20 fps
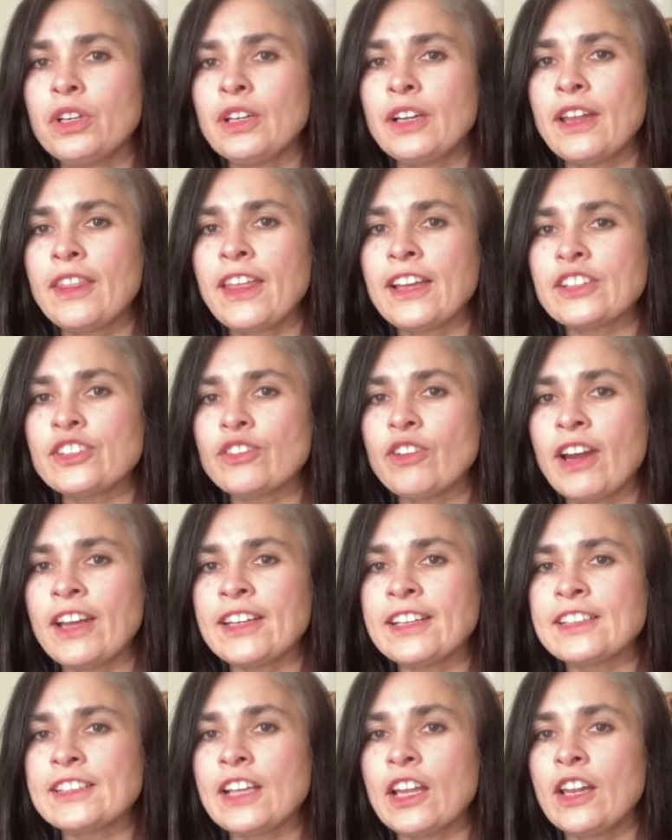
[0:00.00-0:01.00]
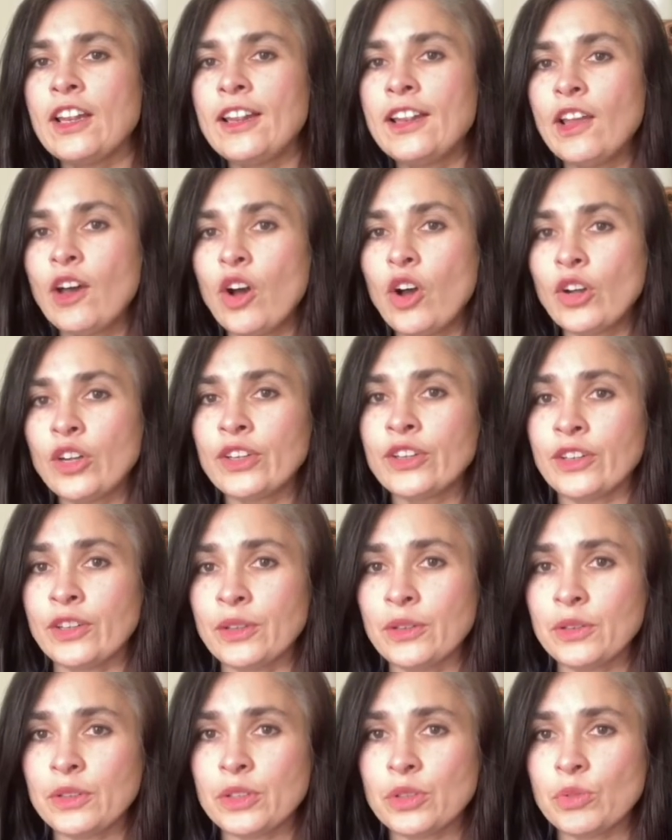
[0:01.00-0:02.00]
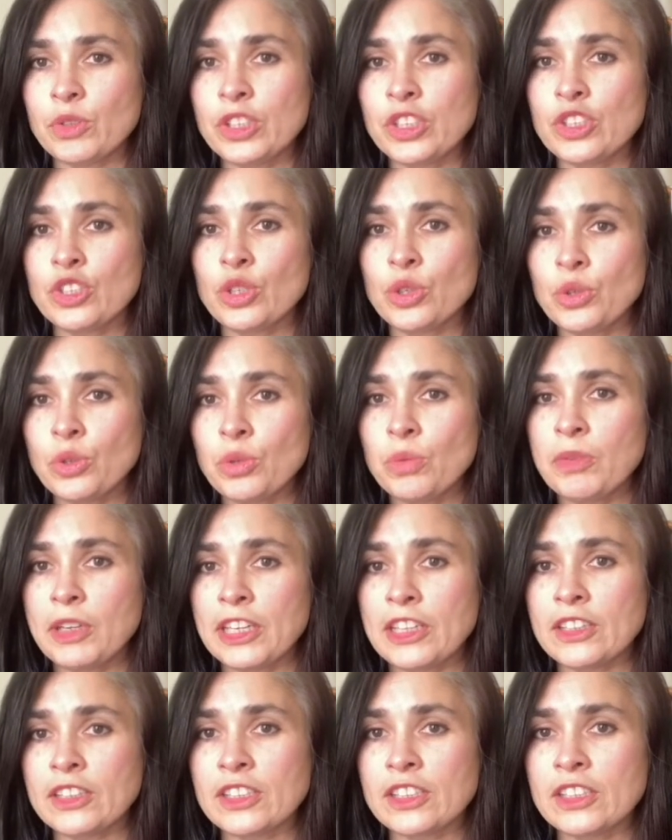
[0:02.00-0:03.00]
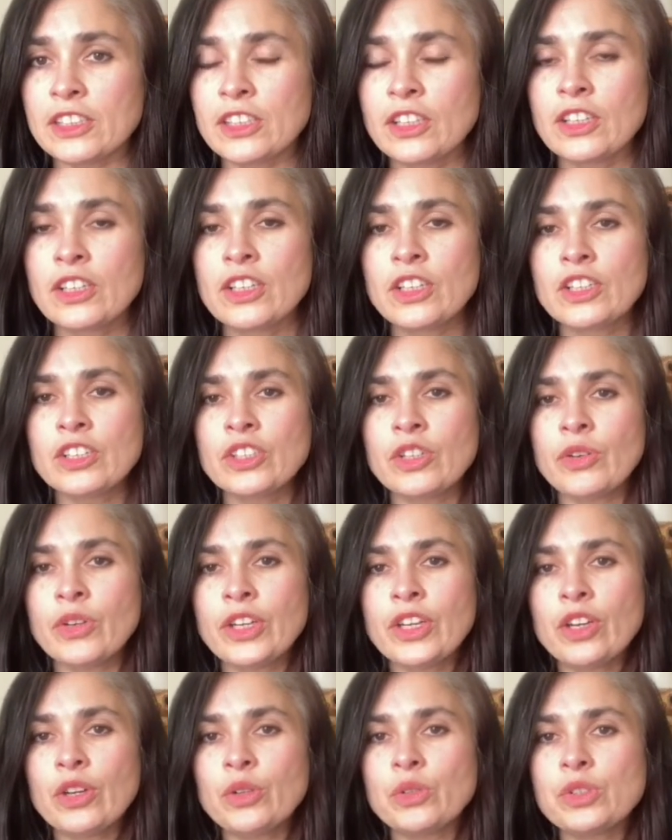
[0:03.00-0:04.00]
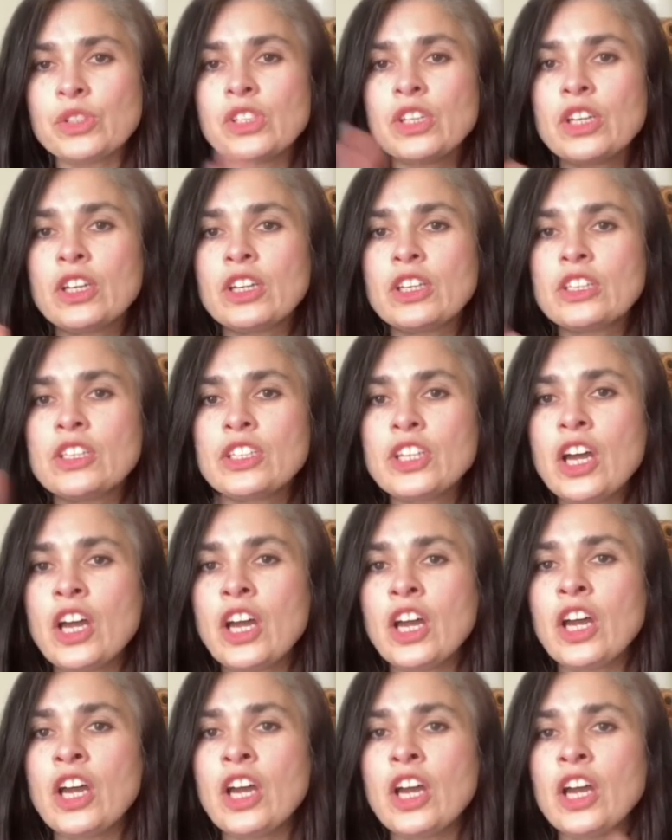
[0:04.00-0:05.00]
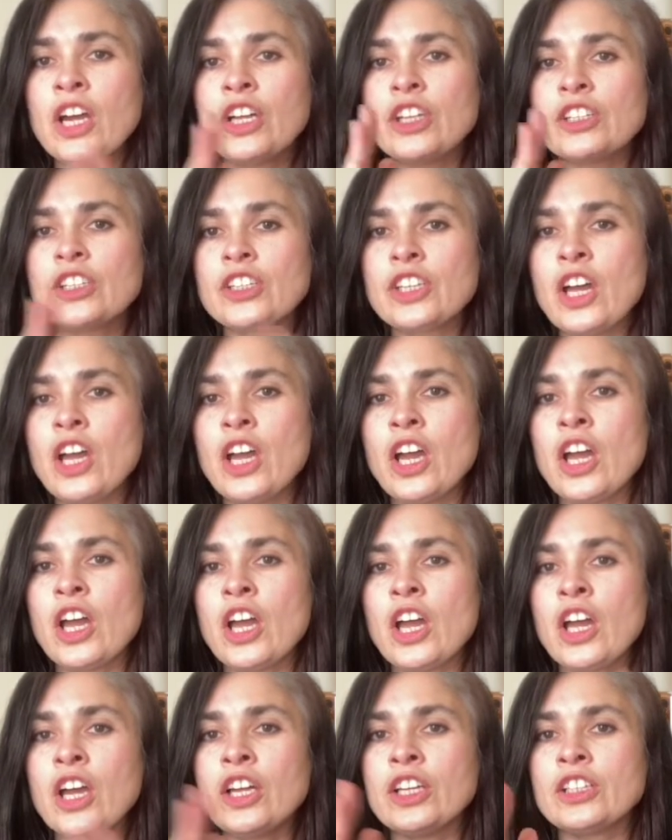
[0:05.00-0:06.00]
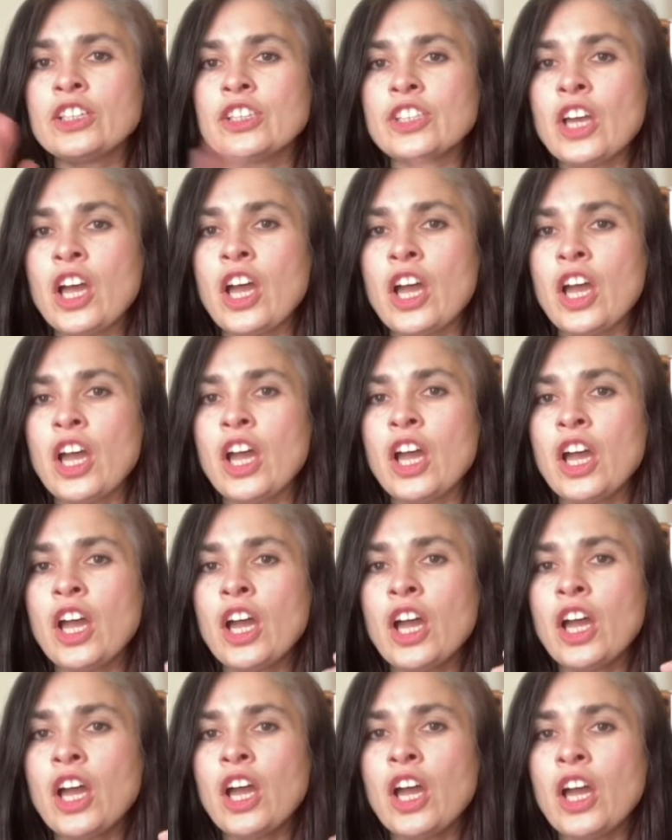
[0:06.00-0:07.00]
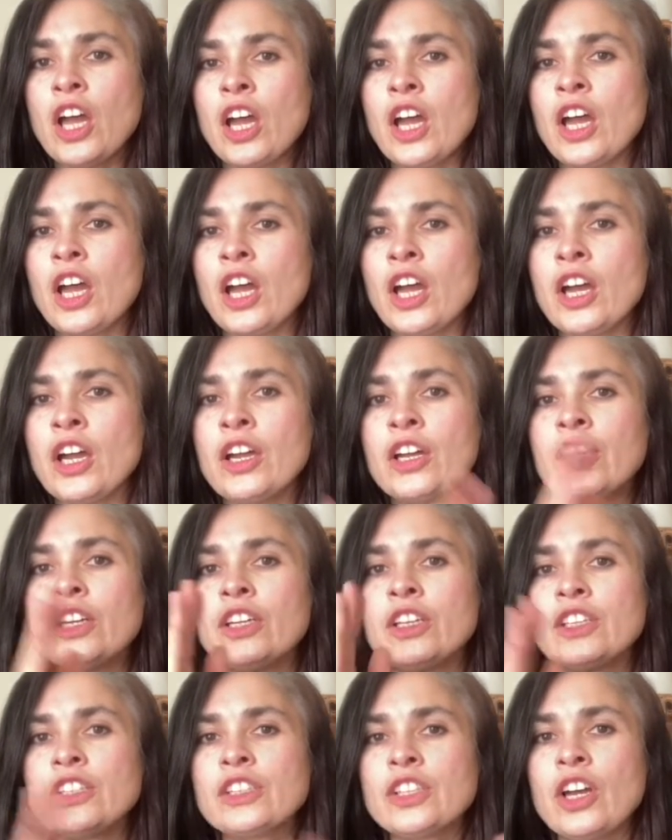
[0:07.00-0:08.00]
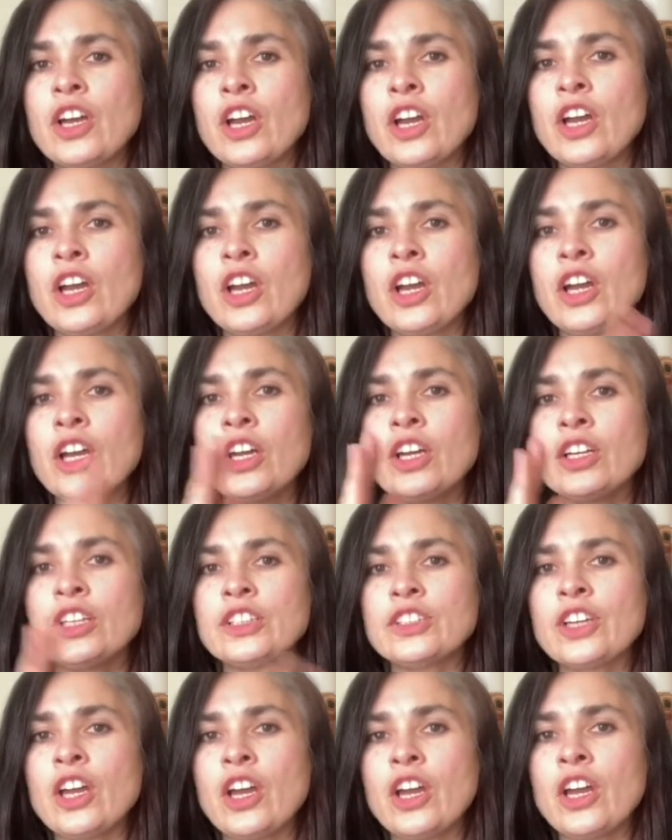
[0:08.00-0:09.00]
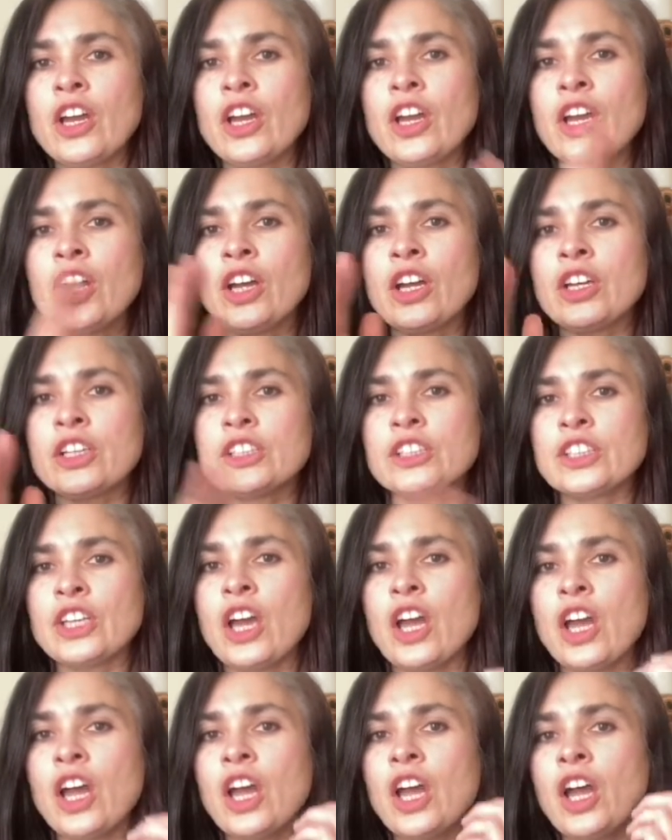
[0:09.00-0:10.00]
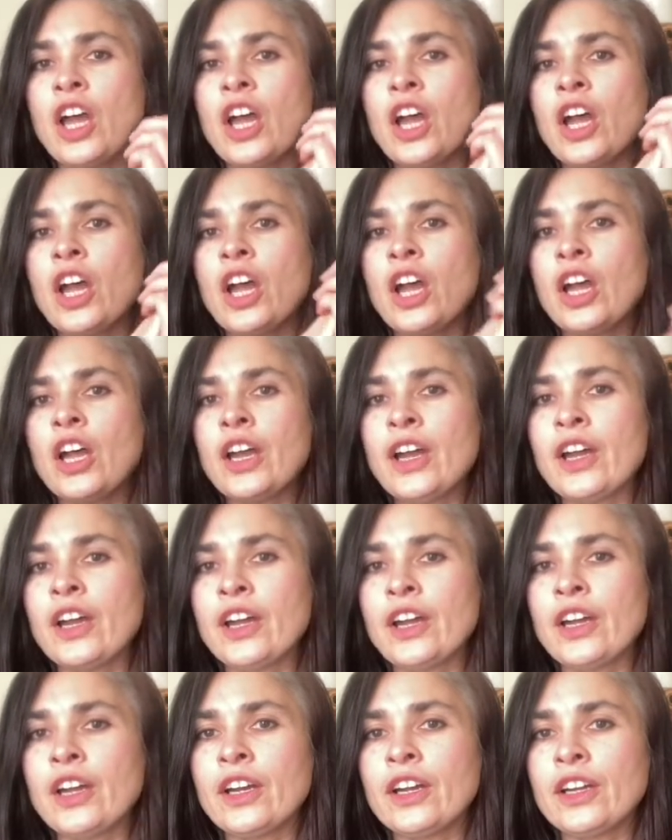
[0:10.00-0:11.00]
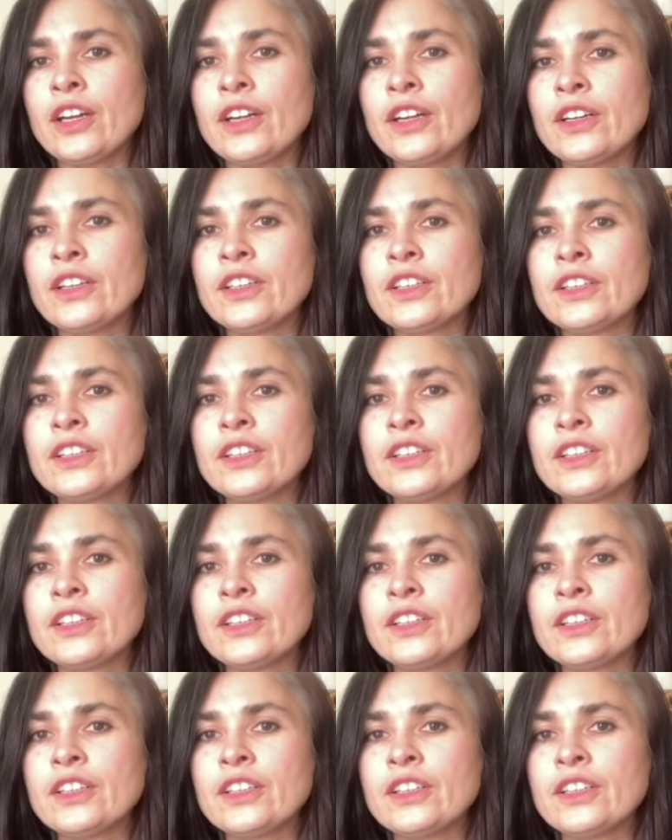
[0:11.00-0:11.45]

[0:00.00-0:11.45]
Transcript: That's right, it's a long note with 2 beats. So it goes ta, ta, ta, ta, ta, ta.